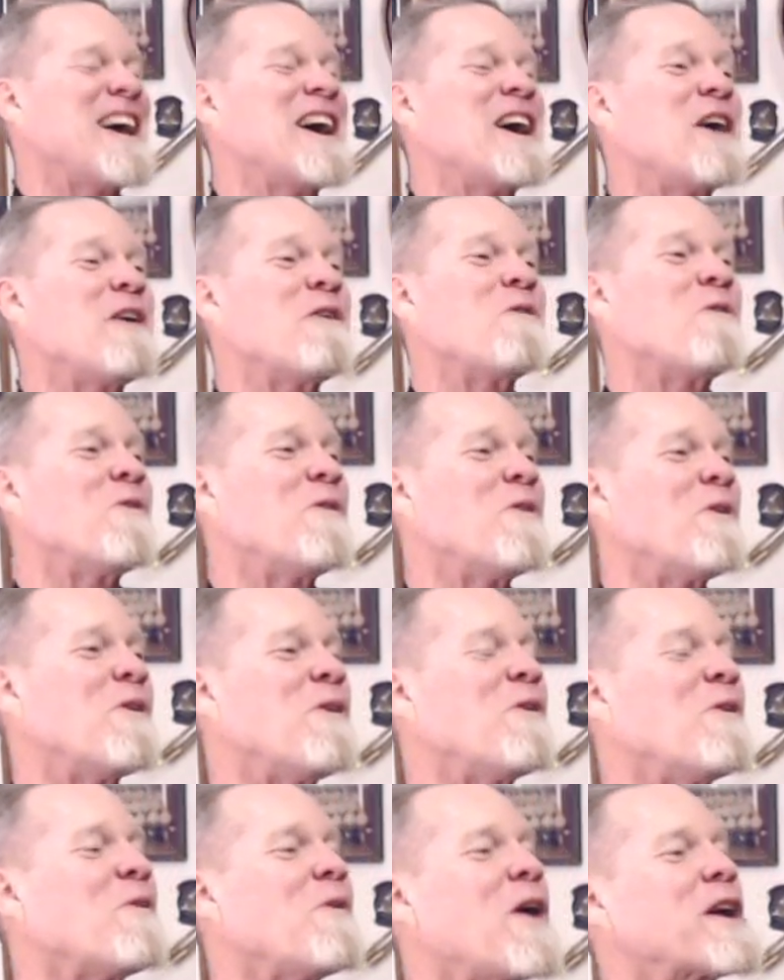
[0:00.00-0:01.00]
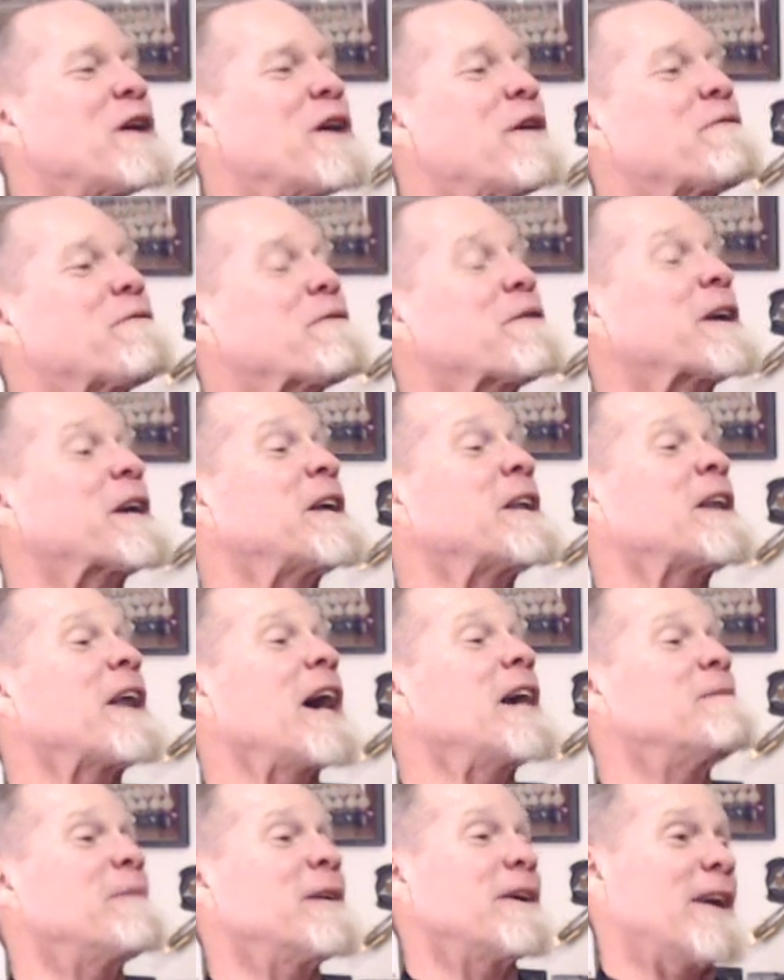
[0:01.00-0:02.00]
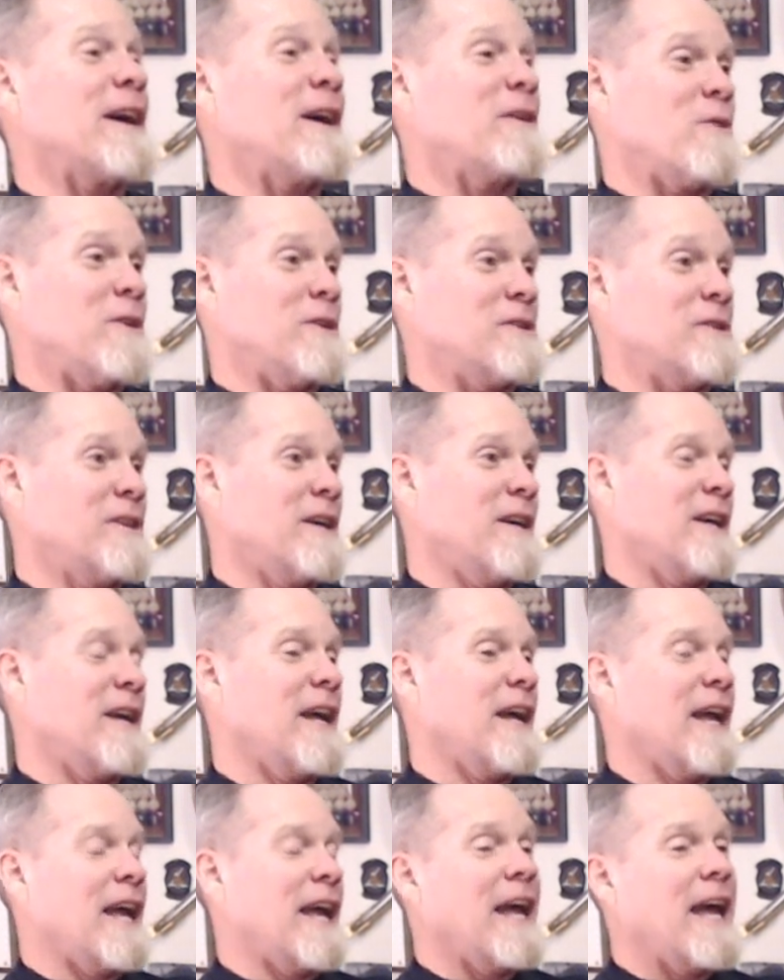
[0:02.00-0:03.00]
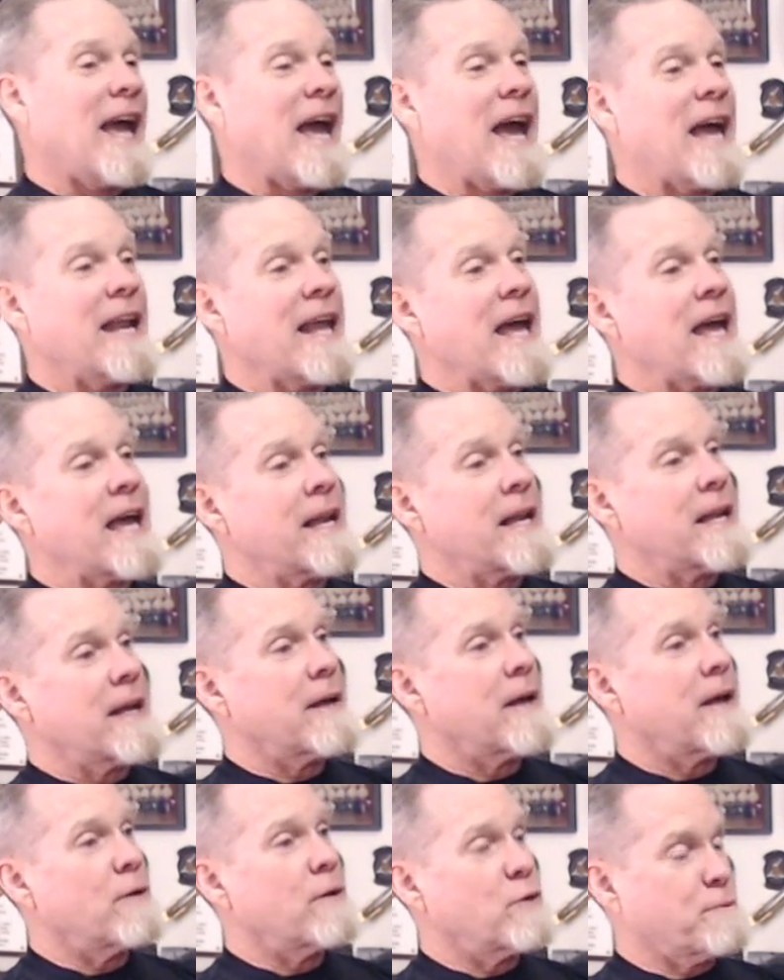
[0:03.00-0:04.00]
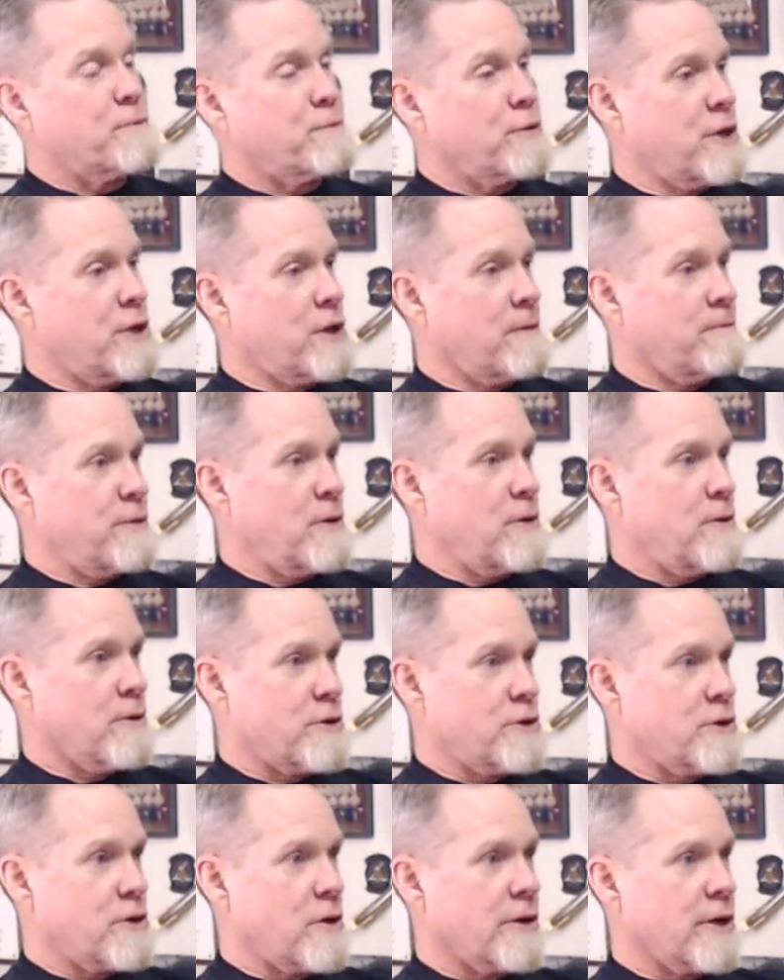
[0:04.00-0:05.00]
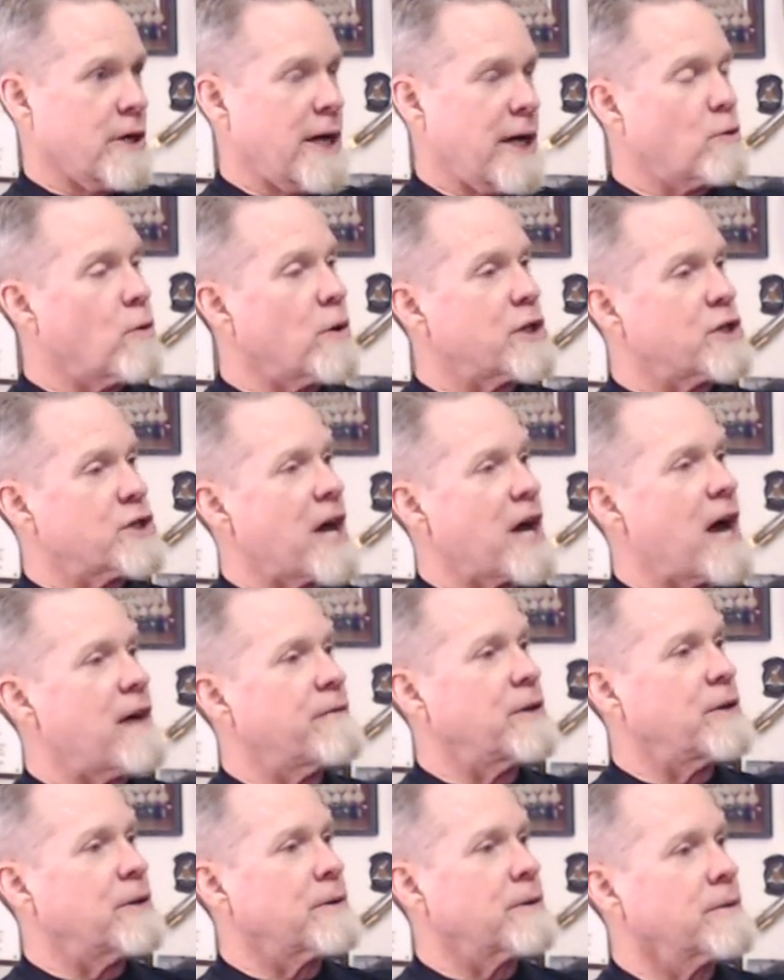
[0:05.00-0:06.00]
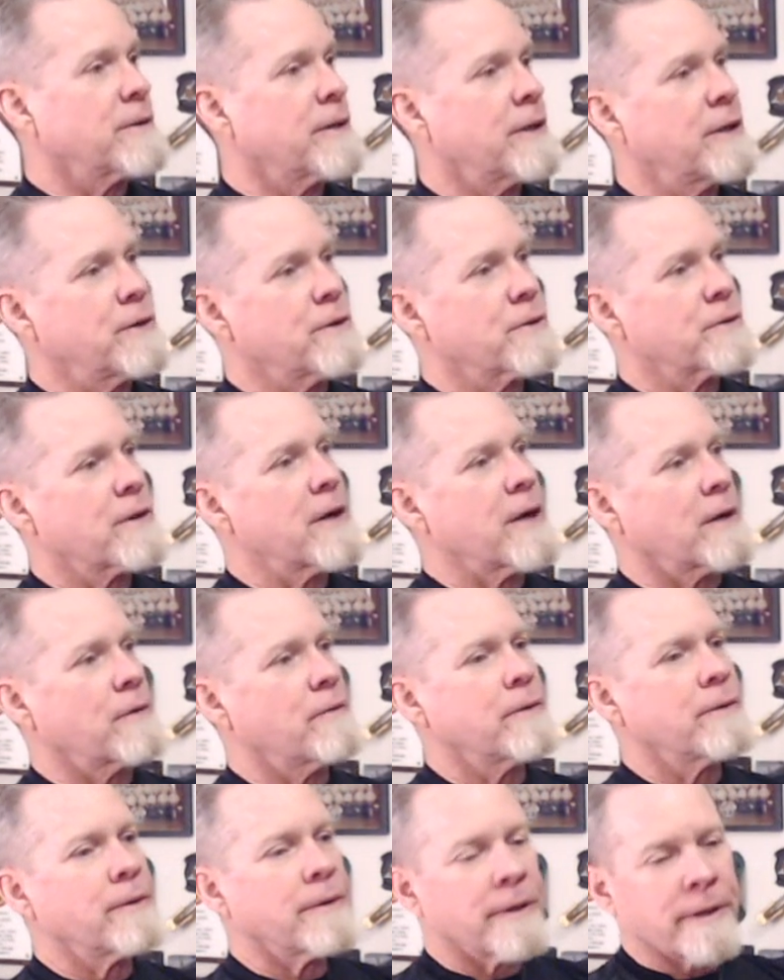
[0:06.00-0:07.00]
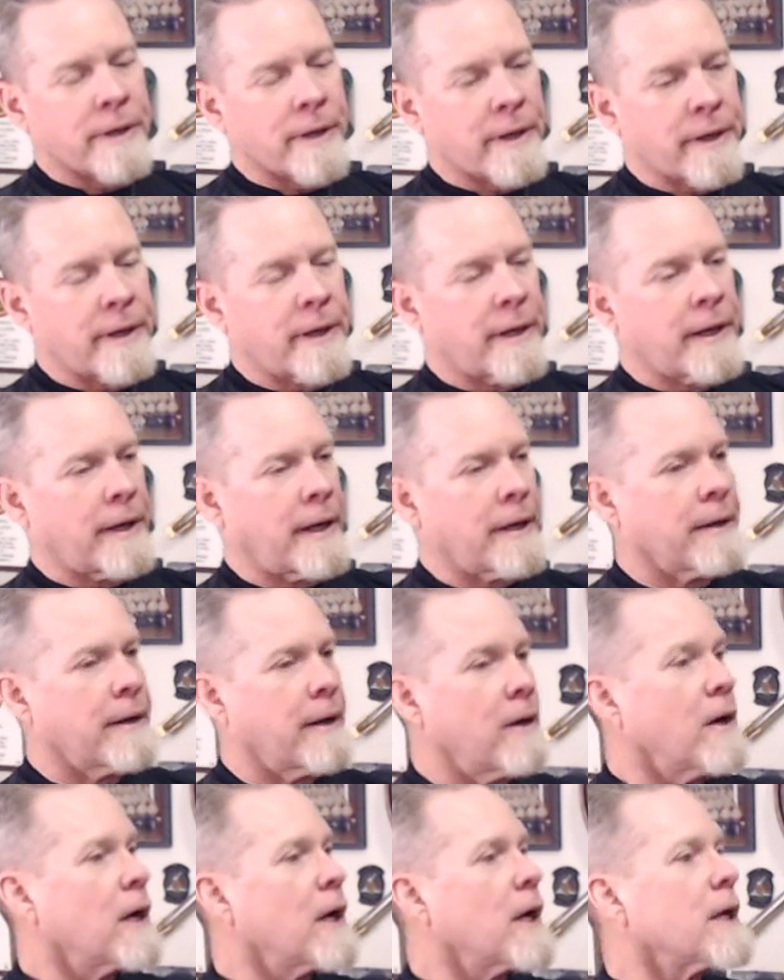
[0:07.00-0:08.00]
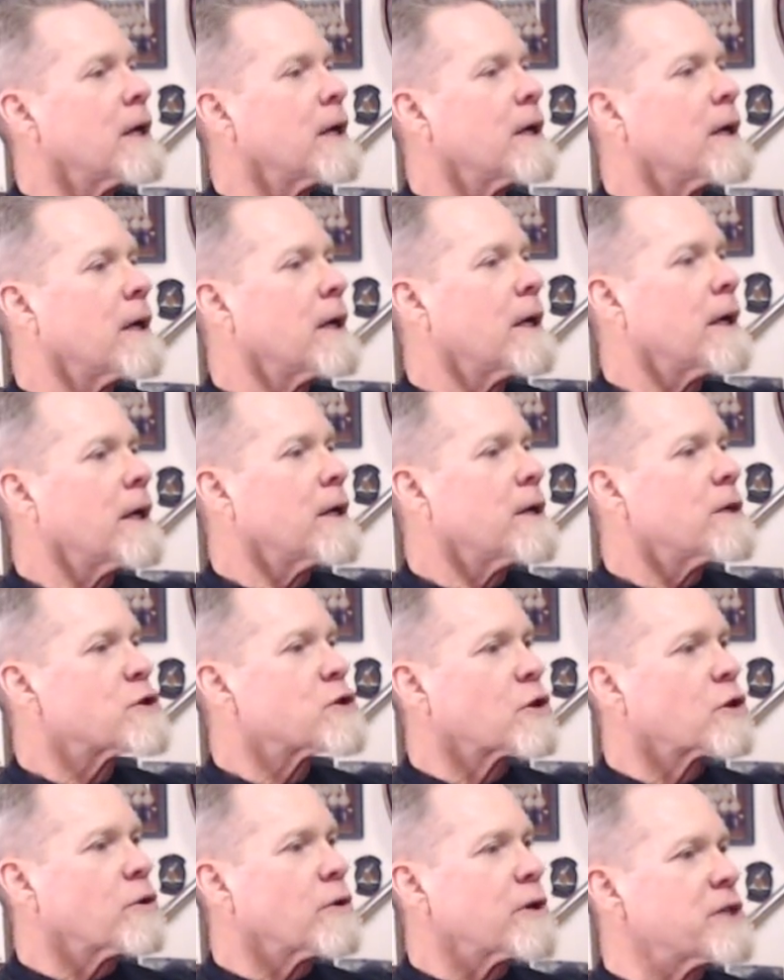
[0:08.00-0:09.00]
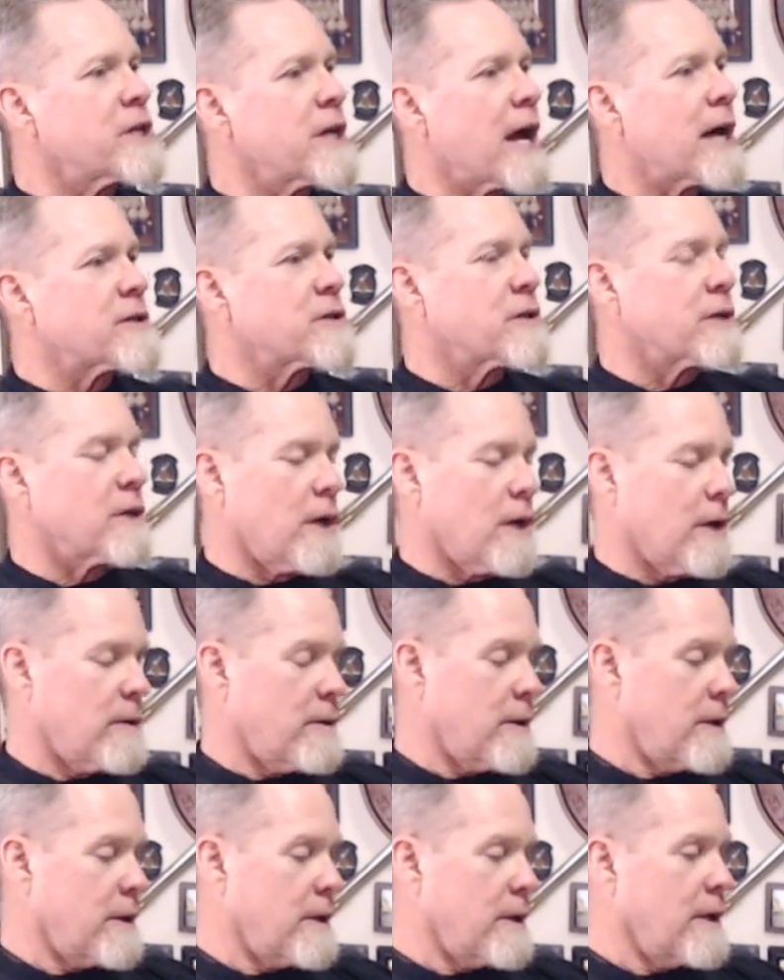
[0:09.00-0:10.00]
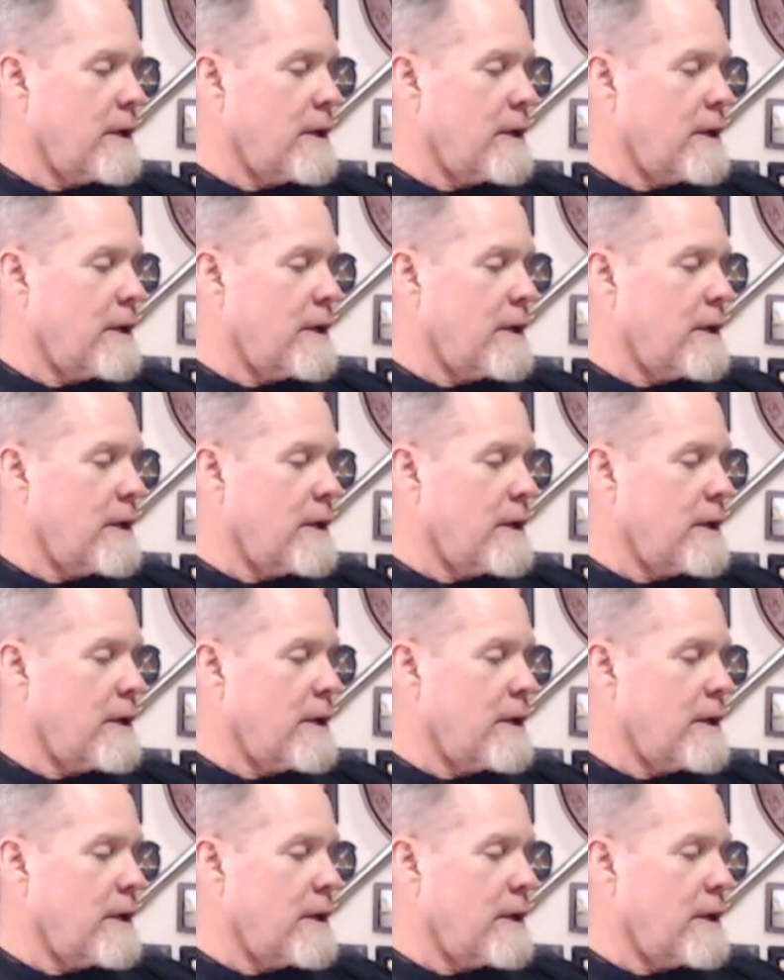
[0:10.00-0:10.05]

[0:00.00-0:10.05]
It is not. What a freaking nightmare that was. Wow. And then it was pre-computer, so they're like, well, what did you have in your thing? Well, you know, I don't know. So Christy has to go